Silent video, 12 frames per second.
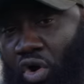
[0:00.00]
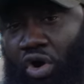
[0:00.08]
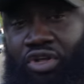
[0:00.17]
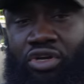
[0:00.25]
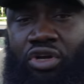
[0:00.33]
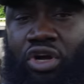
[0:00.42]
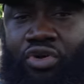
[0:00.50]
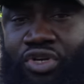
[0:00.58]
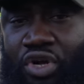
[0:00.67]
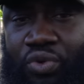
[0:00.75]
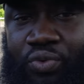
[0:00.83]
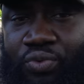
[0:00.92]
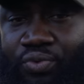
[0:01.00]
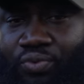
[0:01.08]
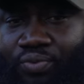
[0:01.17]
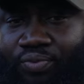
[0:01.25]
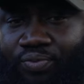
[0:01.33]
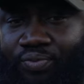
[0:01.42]
Or you can go new.
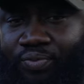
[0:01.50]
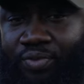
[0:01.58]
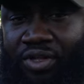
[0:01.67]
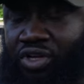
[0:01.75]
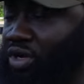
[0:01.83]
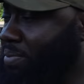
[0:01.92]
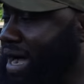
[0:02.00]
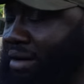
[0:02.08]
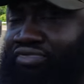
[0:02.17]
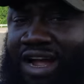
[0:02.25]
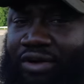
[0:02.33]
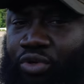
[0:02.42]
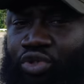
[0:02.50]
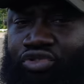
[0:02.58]
You can buy a brand new